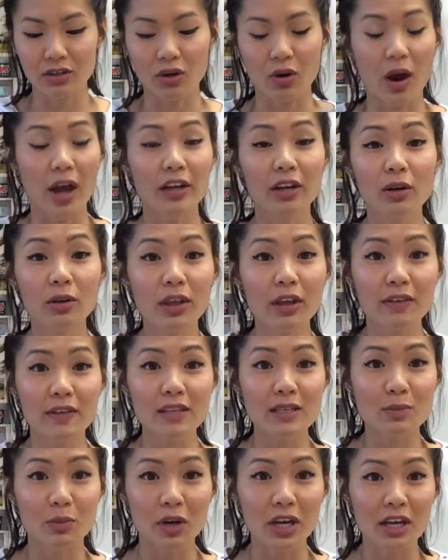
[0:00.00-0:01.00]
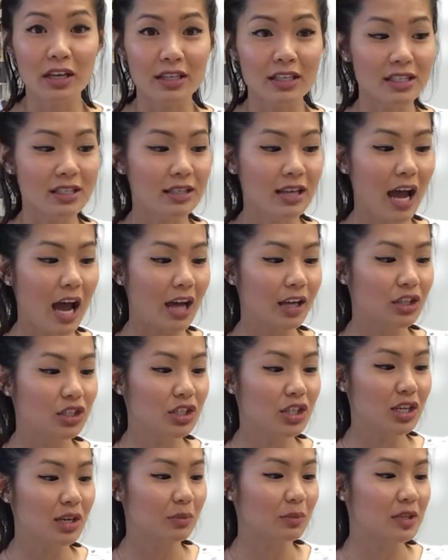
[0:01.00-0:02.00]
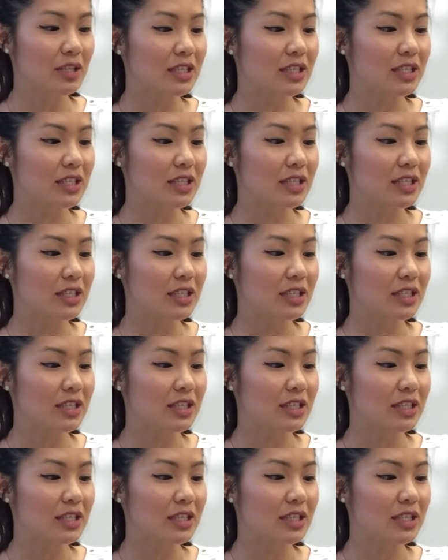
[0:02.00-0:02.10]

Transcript: you know, I know that this brand is not cheap.